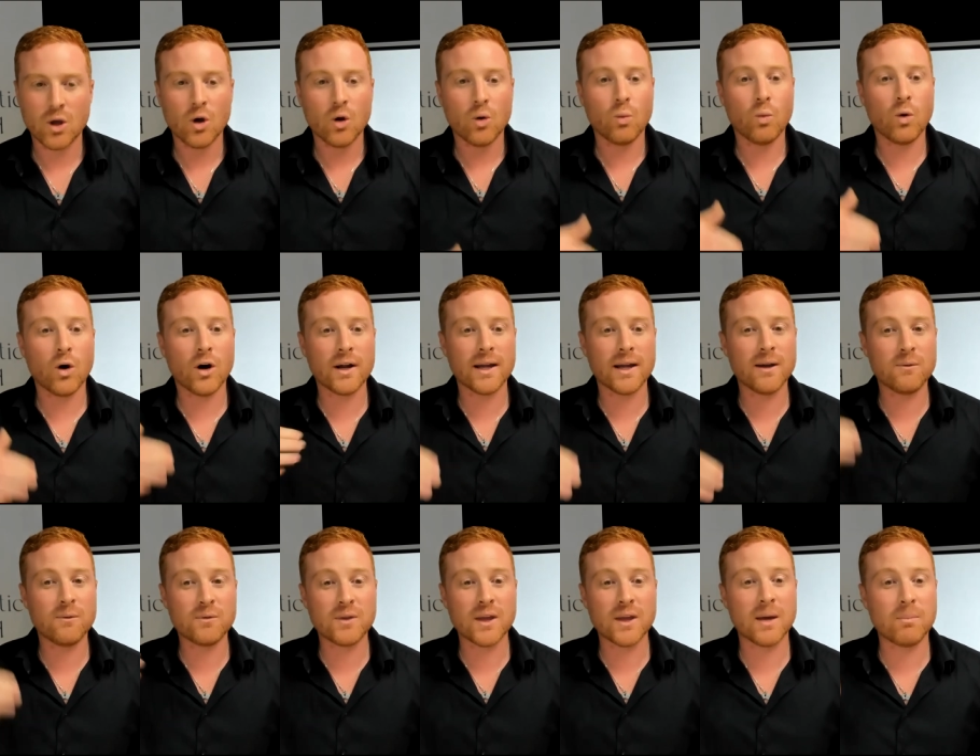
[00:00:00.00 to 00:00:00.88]
What
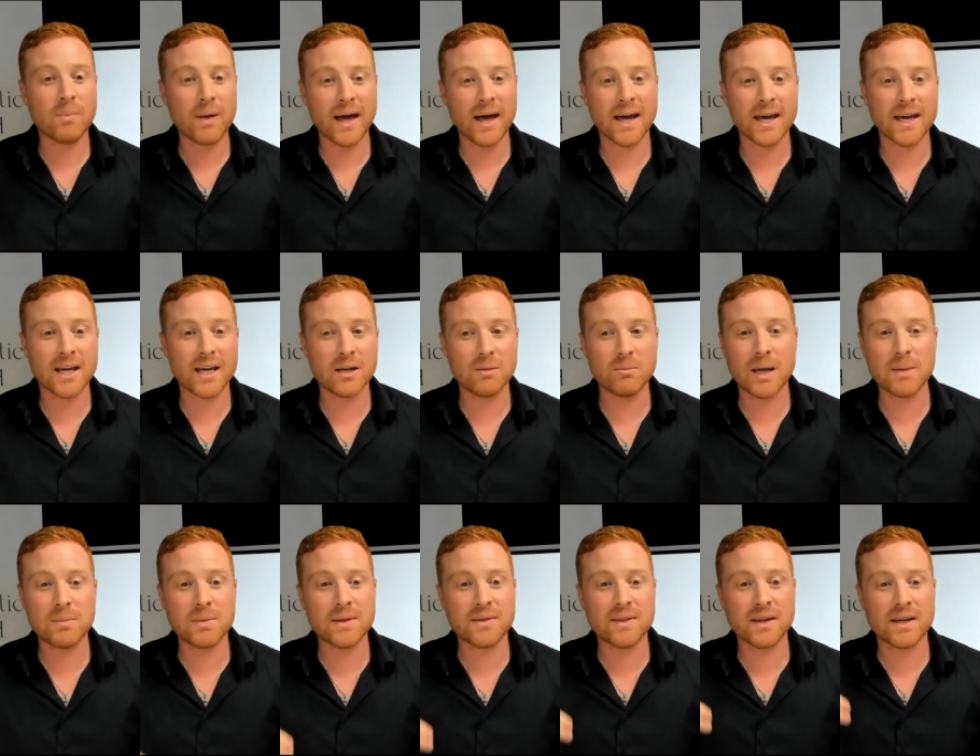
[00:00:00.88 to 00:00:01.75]
if their pain,
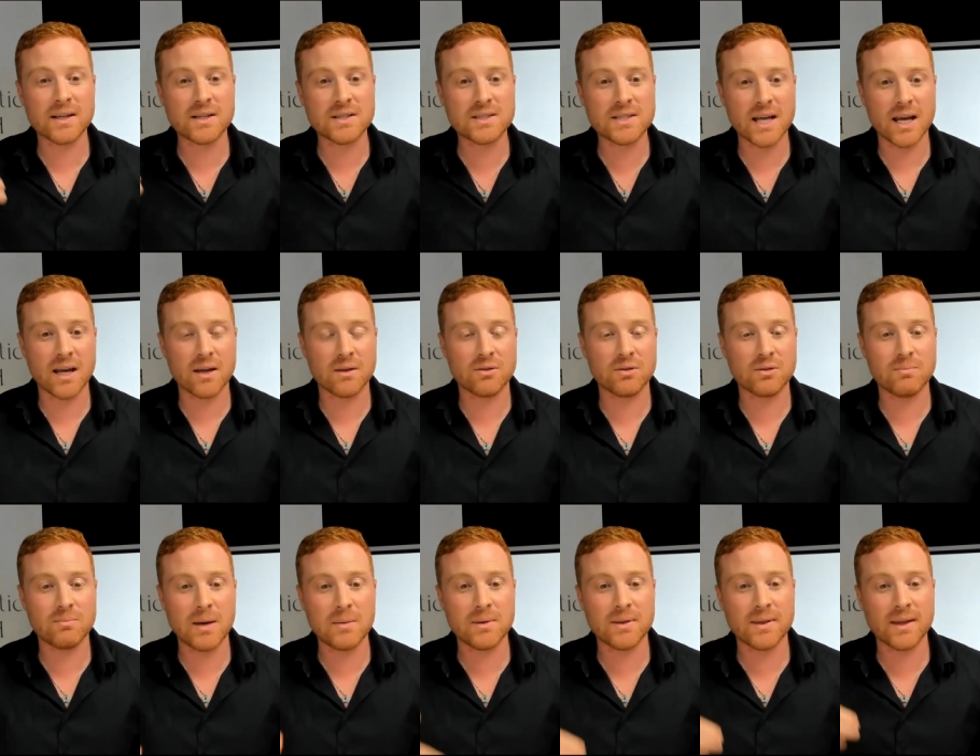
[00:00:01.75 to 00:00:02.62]
maybe their death,
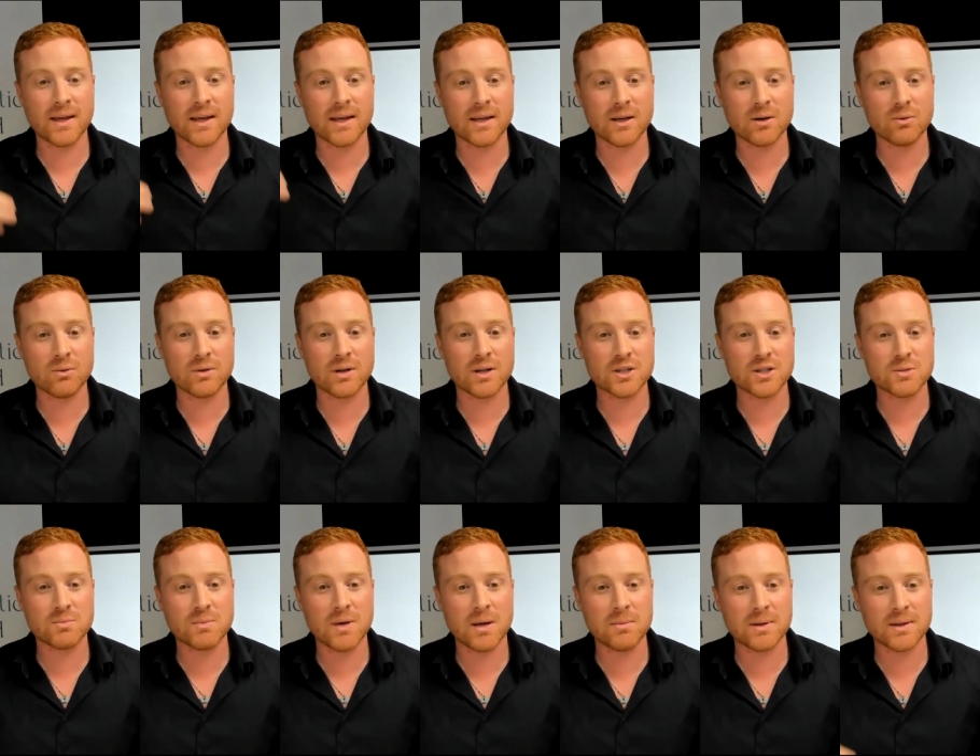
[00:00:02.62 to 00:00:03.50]
maybe their
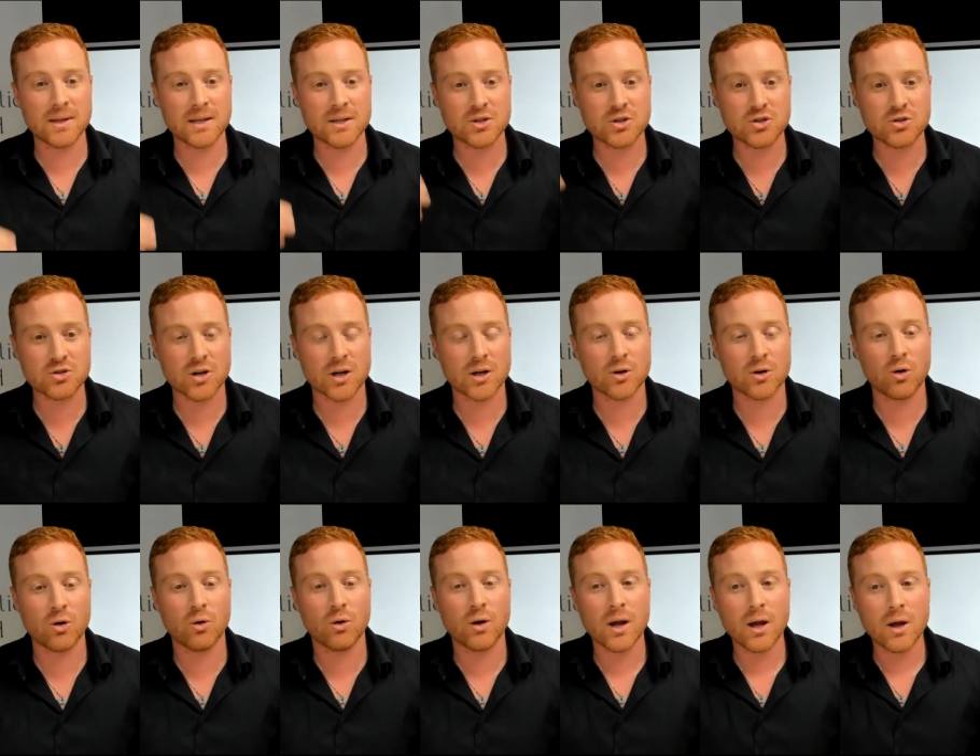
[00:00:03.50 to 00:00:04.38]
illness, maybe their
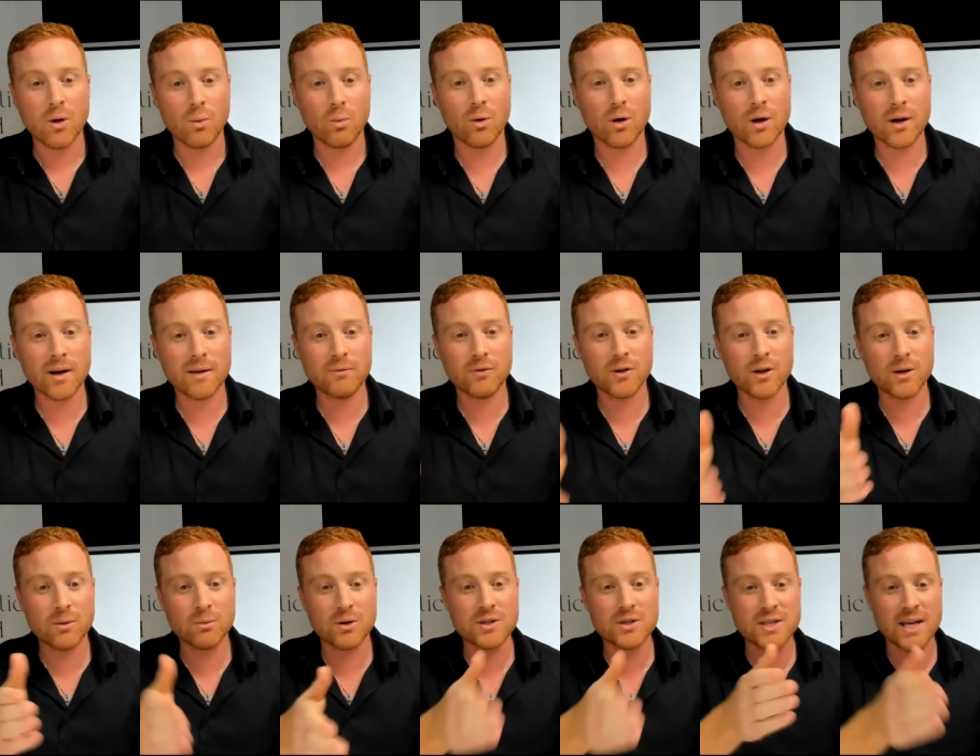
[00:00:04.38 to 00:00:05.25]
struggle, what if
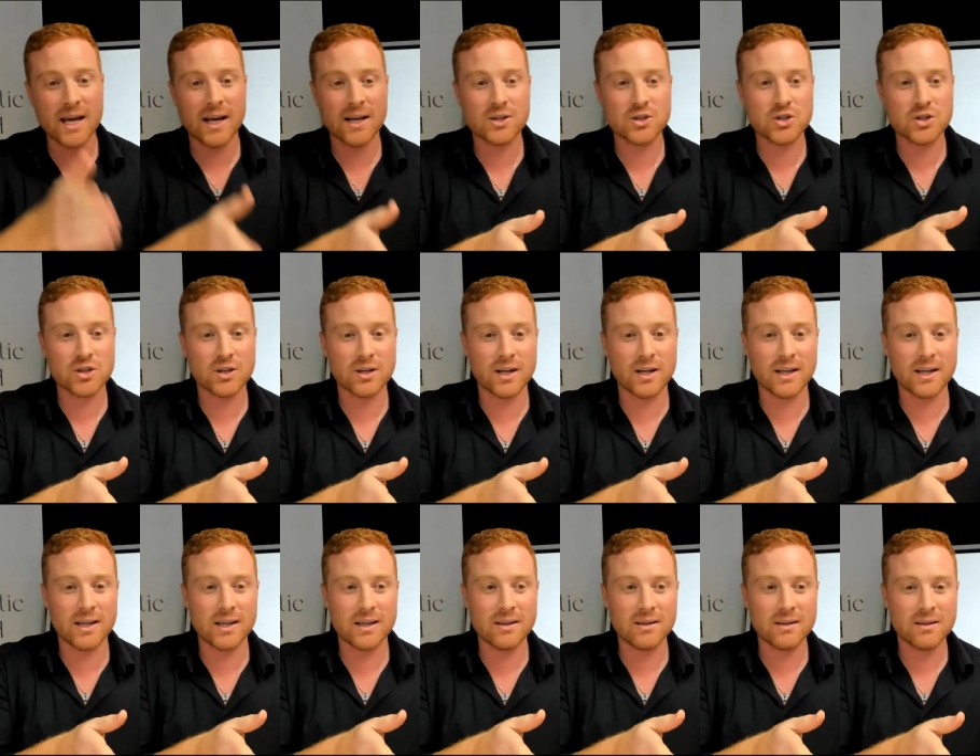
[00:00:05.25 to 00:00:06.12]
it was
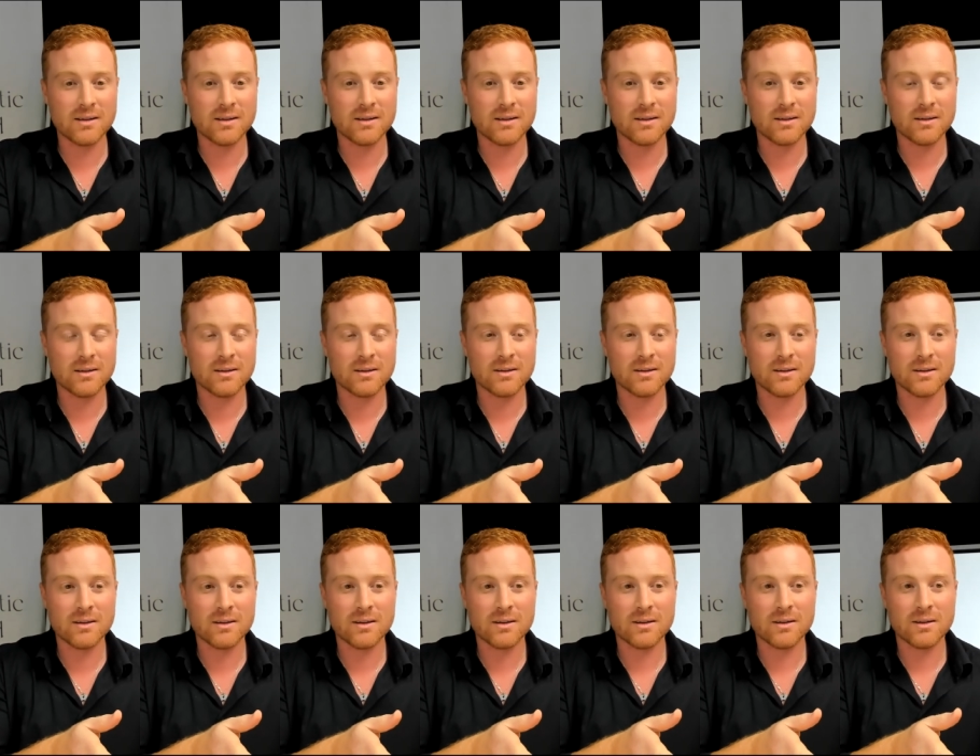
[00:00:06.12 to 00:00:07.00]
actually
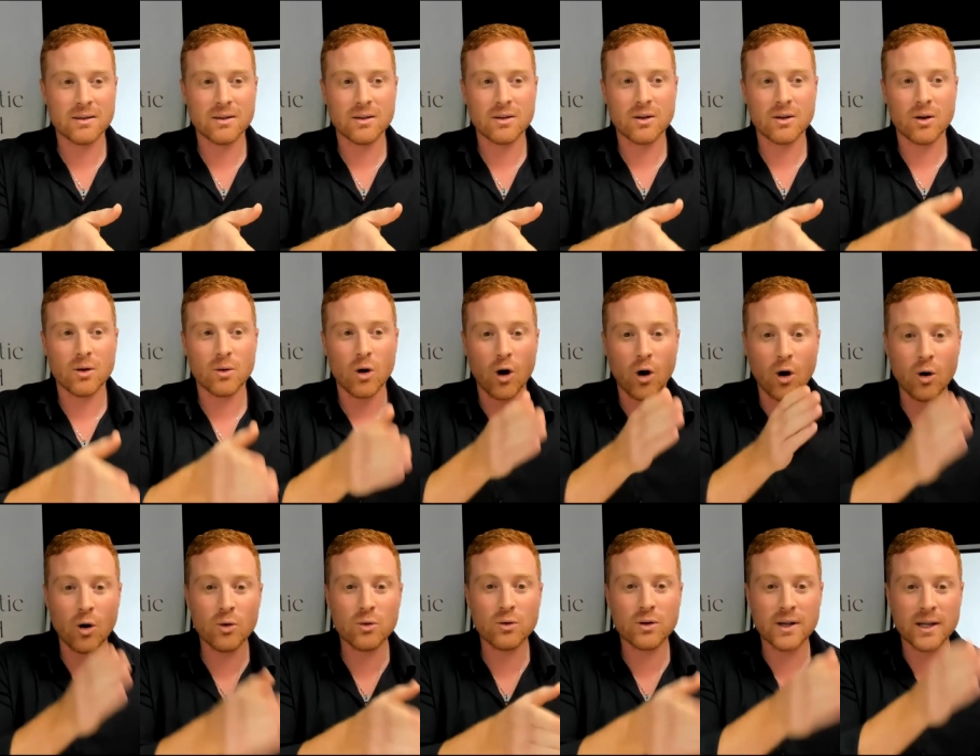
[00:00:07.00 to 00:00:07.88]

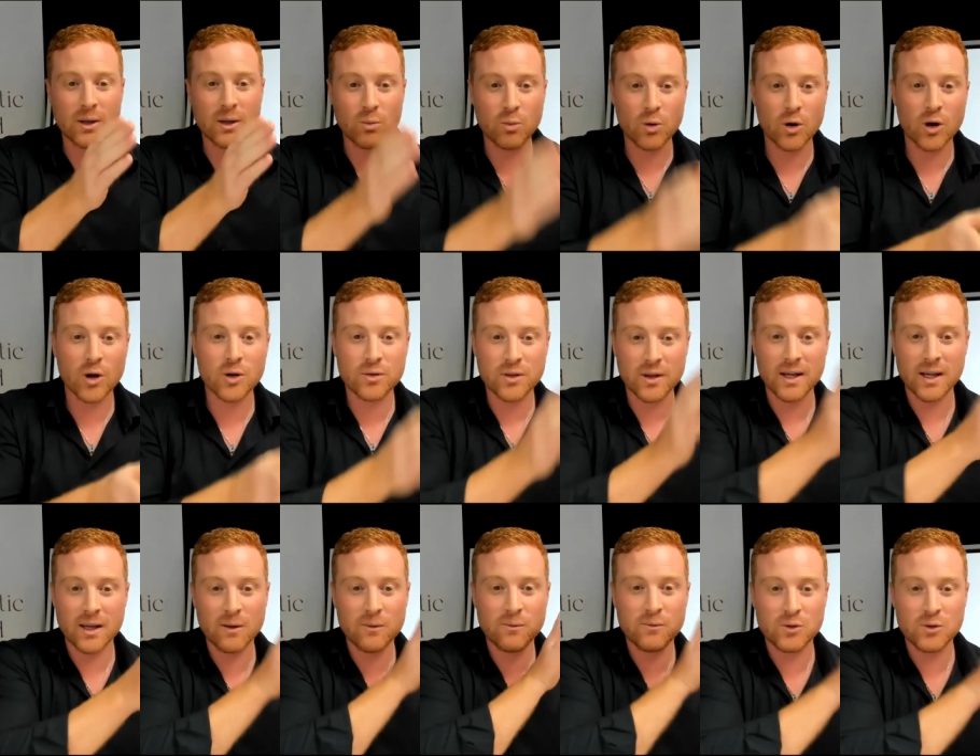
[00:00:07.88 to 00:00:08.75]
only worth it
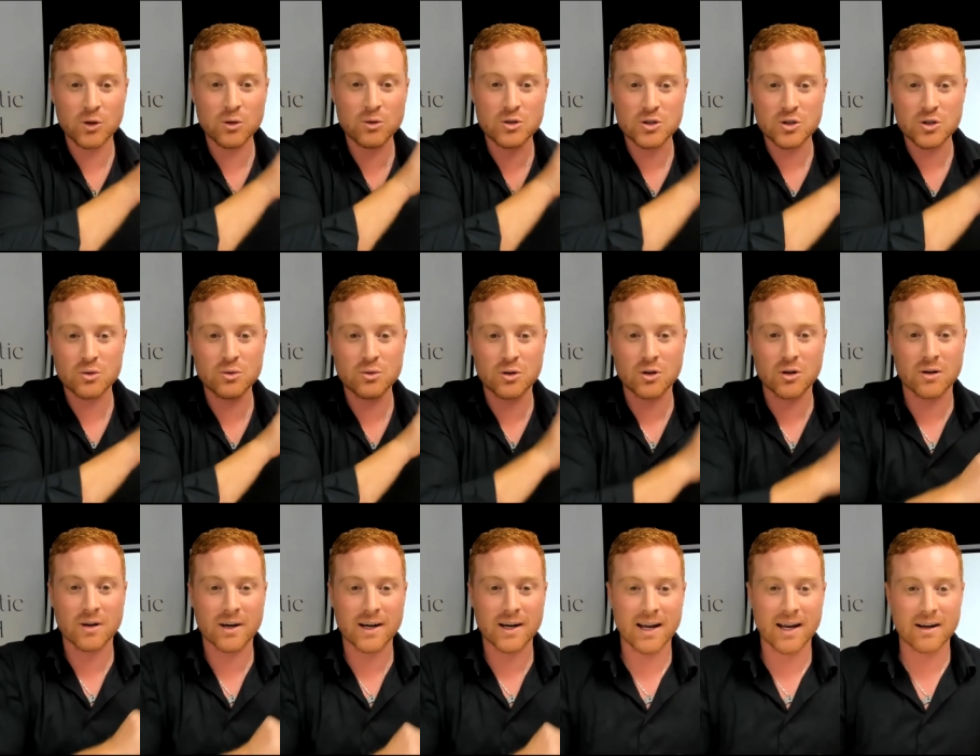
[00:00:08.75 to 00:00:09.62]
if you do
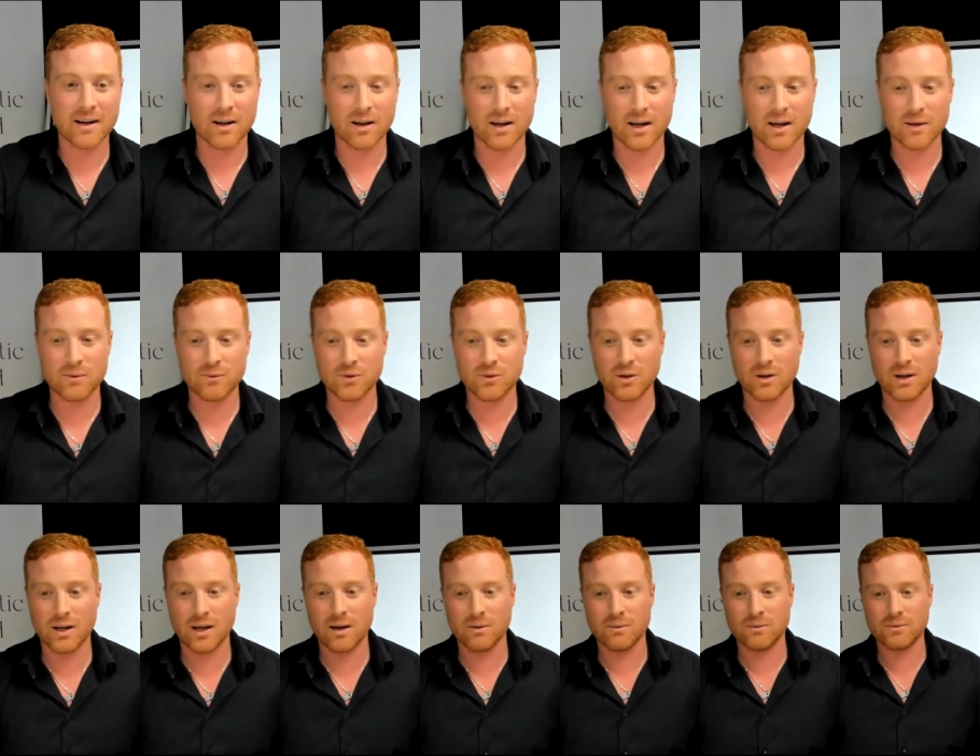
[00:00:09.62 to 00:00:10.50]
create a life you
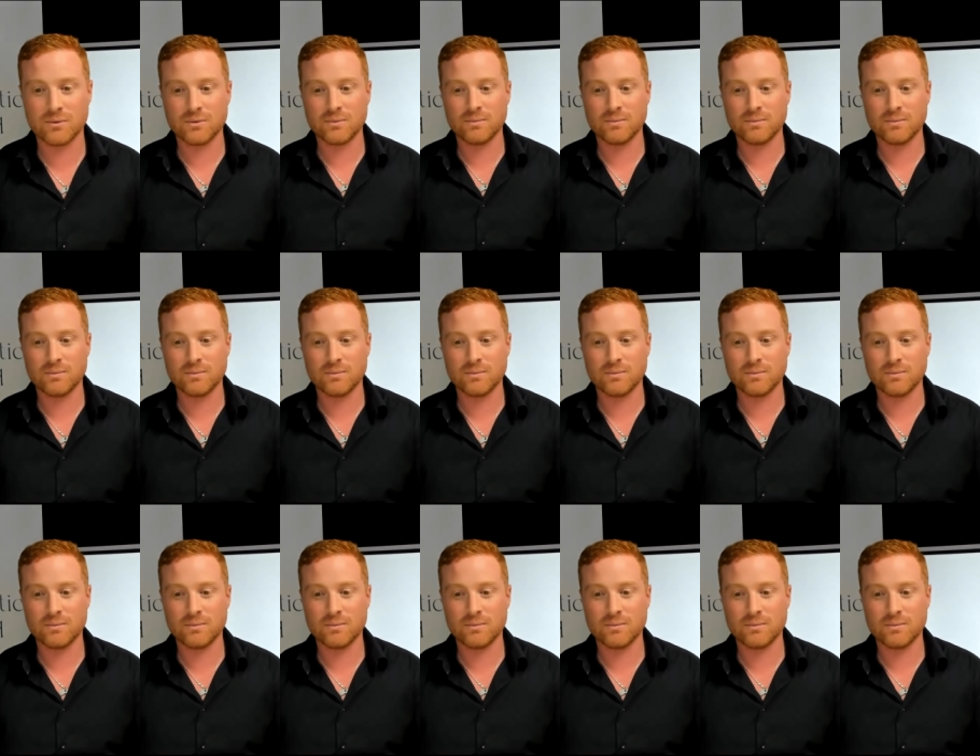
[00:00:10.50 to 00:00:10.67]
love?